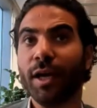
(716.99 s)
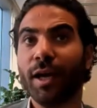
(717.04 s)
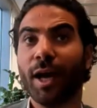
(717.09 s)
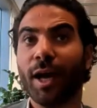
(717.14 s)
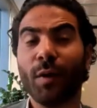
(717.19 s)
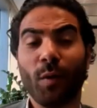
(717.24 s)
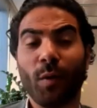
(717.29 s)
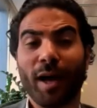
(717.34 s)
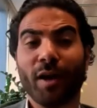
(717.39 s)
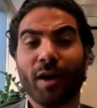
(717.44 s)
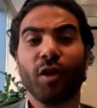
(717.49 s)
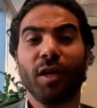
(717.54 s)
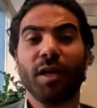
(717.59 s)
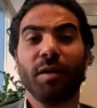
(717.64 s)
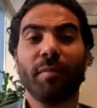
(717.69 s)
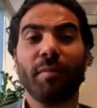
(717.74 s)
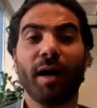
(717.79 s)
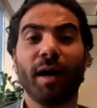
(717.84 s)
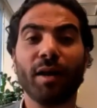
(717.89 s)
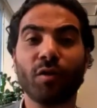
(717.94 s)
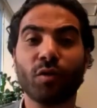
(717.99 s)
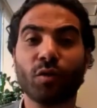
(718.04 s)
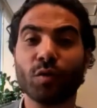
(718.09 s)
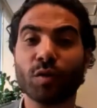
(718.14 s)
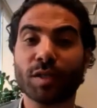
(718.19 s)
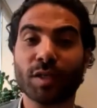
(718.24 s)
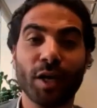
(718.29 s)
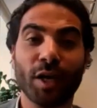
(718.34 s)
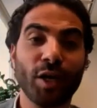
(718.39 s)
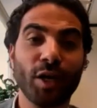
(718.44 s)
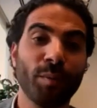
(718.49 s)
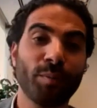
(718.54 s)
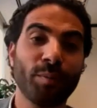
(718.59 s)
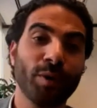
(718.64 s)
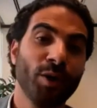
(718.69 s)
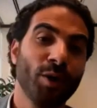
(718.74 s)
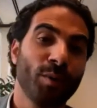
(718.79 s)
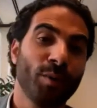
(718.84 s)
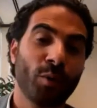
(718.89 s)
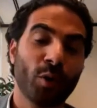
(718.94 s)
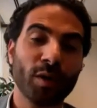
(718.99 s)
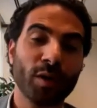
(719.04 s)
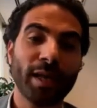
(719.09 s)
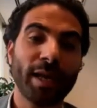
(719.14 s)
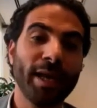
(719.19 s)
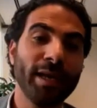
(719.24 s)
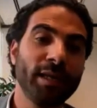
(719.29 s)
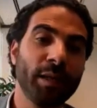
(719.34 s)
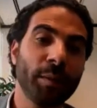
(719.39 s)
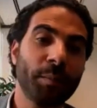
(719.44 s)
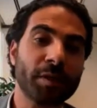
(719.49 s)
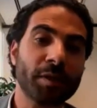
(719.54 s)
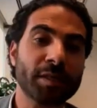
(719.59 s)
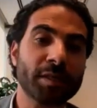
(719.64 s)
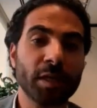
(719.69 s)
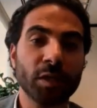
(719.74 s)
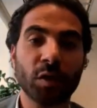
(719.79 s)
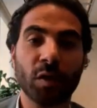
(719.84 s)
And we actually managed to sign up more than 80%